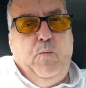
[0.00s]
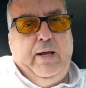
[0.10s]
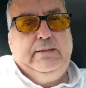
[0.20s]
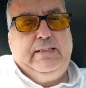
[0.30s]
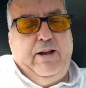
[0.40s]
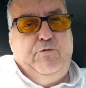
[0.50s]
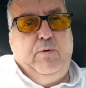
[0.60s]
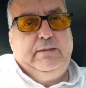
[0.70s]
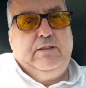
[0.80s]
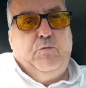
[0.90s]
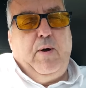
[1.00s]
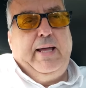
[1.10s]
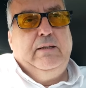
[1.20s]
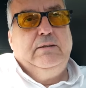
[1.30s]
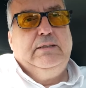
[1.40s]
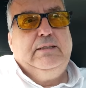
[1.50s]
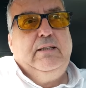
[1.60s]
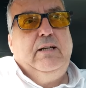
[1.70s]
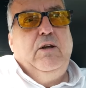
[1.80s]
the southwest of Wales,